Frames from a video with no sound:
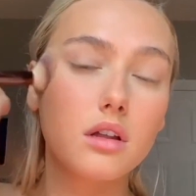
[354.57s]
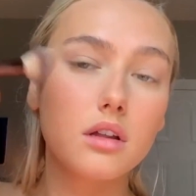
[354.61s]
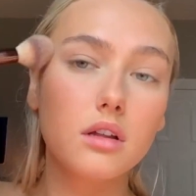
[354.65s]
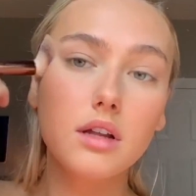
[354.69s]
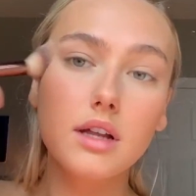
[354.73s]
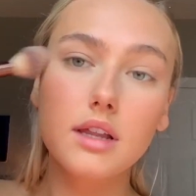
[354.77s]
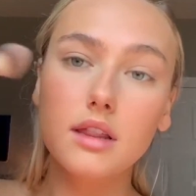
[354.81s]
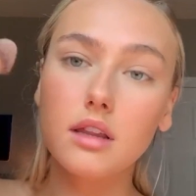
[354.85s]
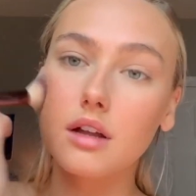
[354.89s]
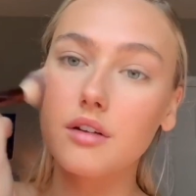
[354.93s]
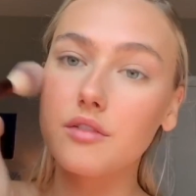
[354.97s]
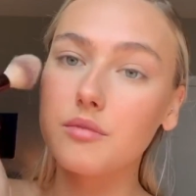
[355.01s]

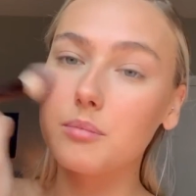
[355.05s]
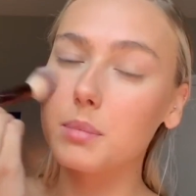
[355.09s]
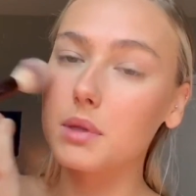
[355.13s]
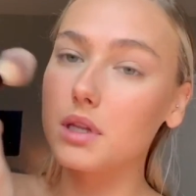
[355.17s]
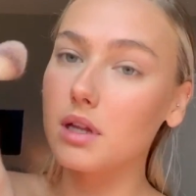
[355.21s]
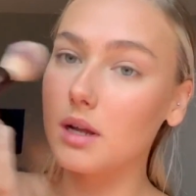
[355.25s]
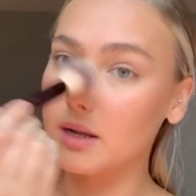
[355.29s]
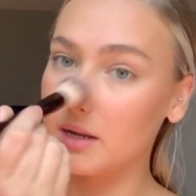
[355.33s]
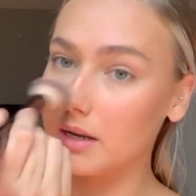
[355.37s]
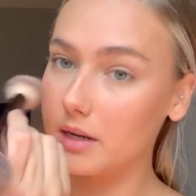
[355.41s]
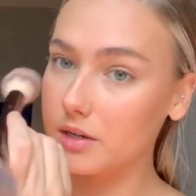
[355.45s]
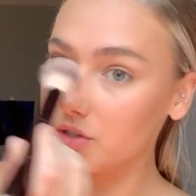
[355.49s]
I love
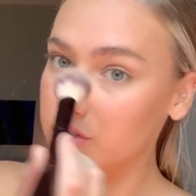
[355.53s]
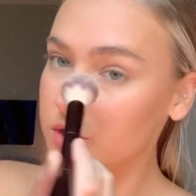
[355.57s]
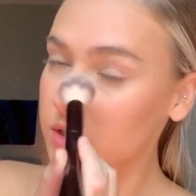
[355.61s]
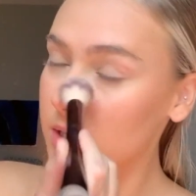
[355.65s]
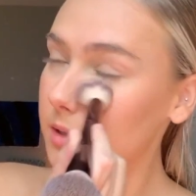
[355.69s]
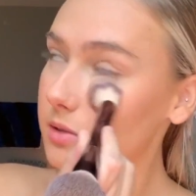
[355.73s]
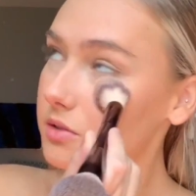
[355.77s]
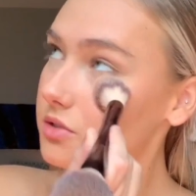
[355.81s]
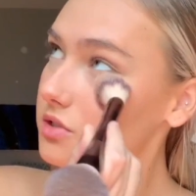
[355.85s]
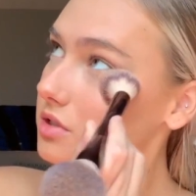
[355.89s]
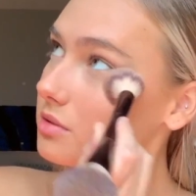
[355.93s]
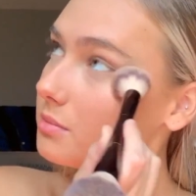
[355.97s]
blush. I
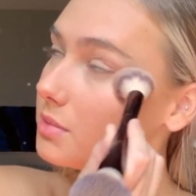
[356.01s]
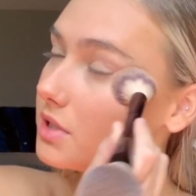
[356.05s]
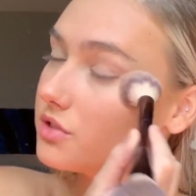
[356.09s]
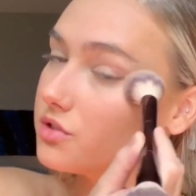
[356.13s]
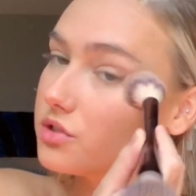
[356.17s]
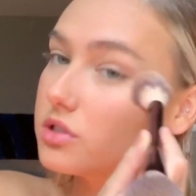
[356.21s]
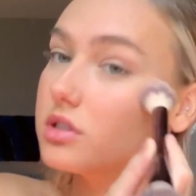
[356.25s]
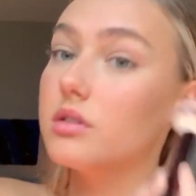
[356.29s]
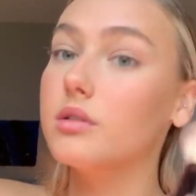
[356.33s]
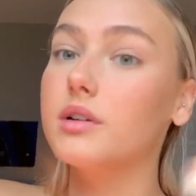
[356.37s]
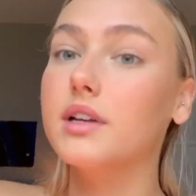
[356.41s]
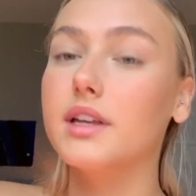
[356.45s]
used to be
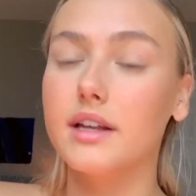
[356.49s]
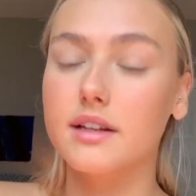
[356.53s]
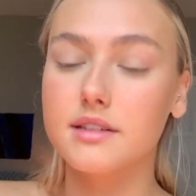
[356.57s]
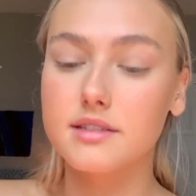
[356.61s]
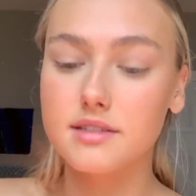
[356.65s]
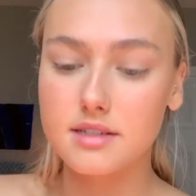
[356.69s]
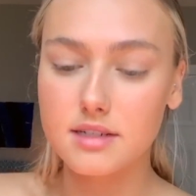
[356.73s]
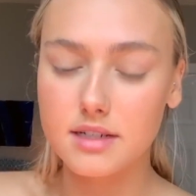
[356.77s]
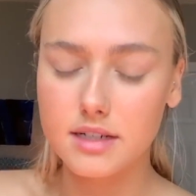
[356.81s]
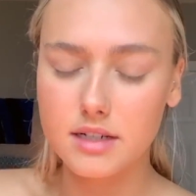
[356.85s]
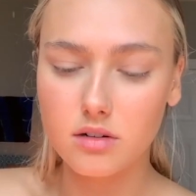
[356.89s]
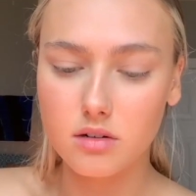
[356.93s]
so
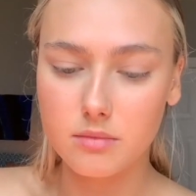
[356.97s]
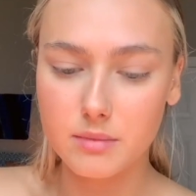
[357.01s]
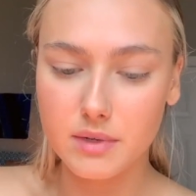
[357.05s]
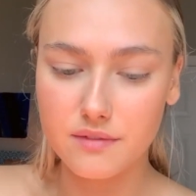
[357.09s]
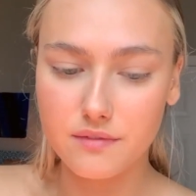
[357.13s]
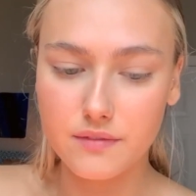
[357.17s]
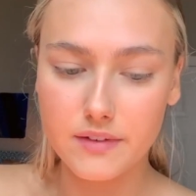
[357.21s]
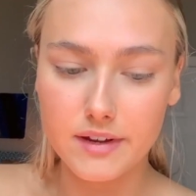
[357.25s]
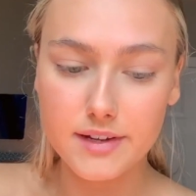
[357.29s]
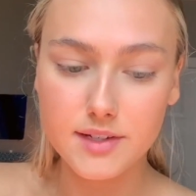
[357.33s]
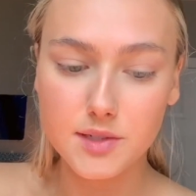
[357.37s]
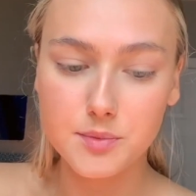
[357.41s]
against it on my
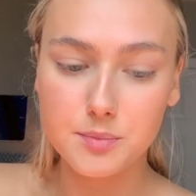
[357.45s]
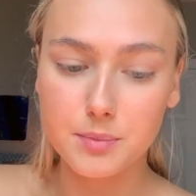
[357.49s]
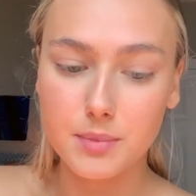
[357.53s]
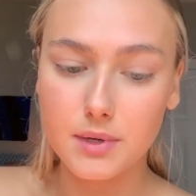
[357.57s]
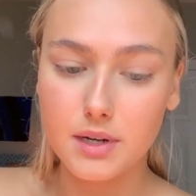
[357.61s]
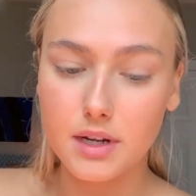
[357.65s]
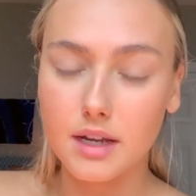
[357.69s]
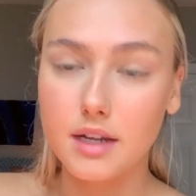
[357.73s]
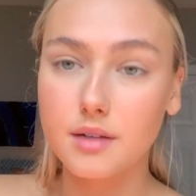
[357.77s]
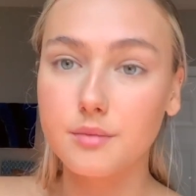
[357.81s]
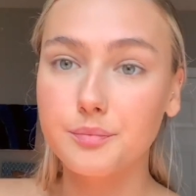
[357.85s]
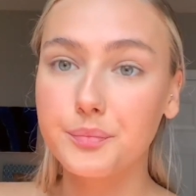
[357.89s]
face,
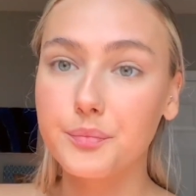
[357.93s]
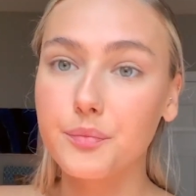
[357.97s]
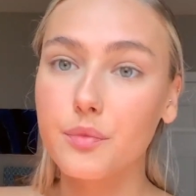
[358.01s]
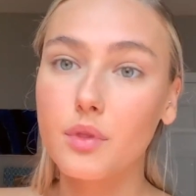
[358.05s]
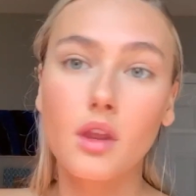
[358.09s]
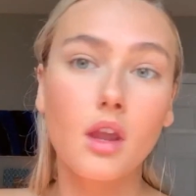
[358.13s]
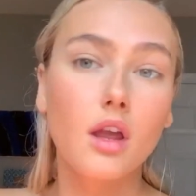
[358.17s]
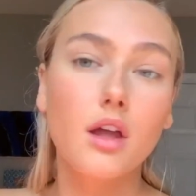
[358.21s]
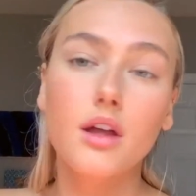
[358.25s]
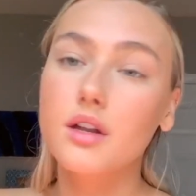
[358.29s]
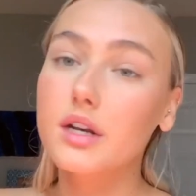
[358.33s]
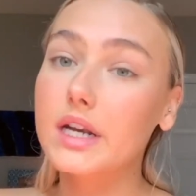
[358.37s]
but
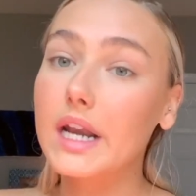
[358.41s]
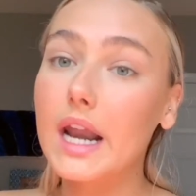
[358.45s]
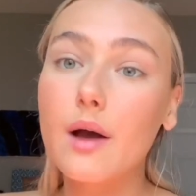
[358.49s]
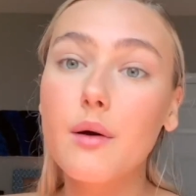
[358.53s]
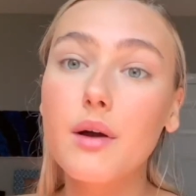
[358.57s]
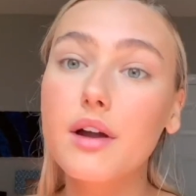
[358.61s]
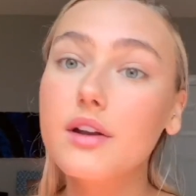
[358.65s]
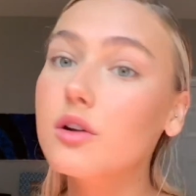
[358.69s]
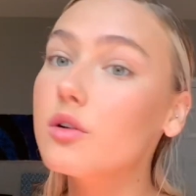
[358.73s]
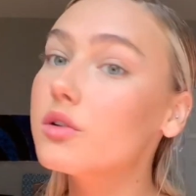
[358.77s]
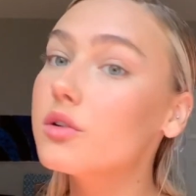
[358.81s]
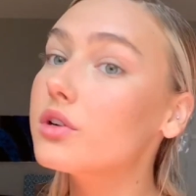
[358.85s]
now
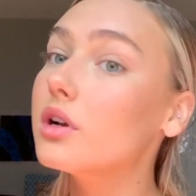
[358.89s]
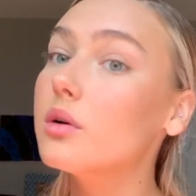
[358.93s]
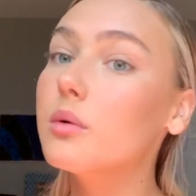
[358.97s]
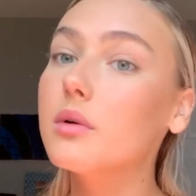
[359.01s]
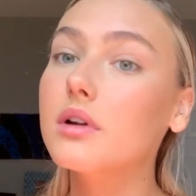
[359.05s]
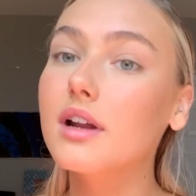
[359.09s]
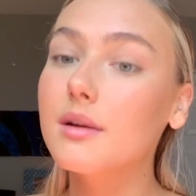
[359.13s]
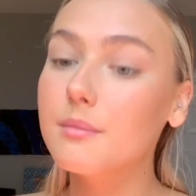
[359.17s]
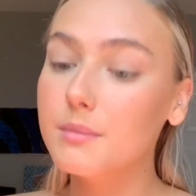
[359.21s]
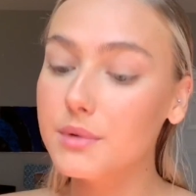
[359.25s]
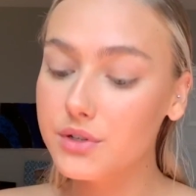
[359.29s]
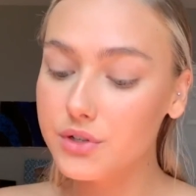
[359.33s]
I don't know what
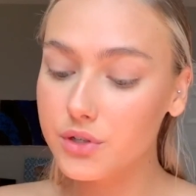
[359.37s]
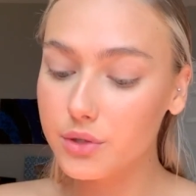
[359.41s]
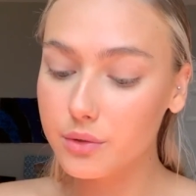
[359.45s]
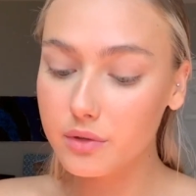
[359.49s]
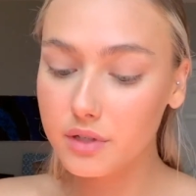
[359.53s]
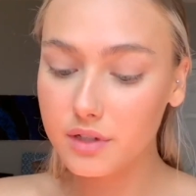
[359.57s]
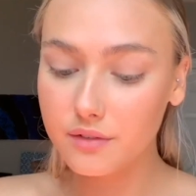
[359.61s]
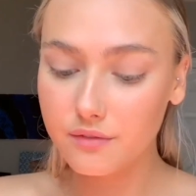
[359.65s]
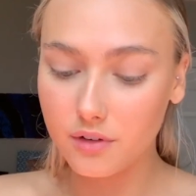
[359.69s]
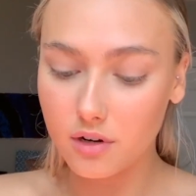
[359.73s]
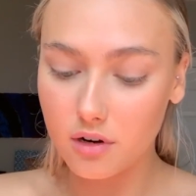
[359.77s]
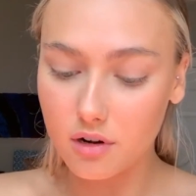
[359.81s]
I've been
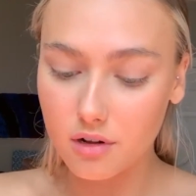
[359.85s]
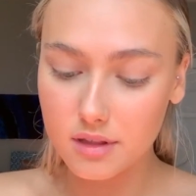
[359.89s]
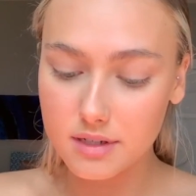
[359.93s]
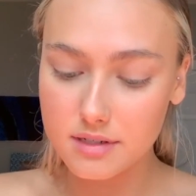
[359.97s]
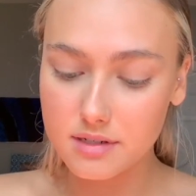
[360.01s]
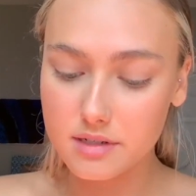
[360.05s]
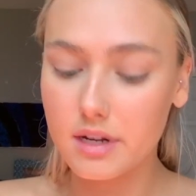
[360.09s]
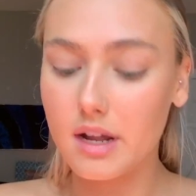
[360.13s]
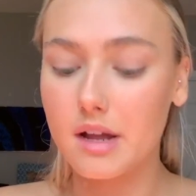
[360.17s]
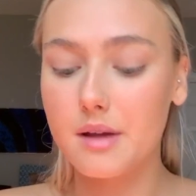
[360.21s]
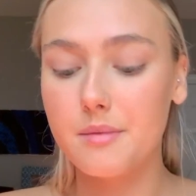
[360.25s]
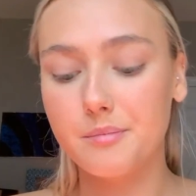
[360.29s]
doing for all this
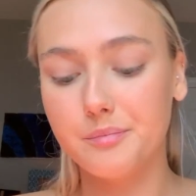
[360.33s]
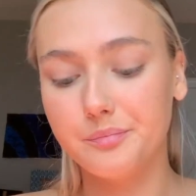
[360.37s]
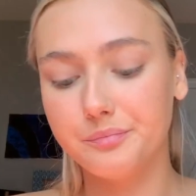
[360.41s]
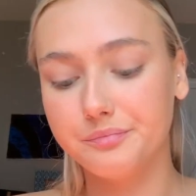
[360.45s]
time.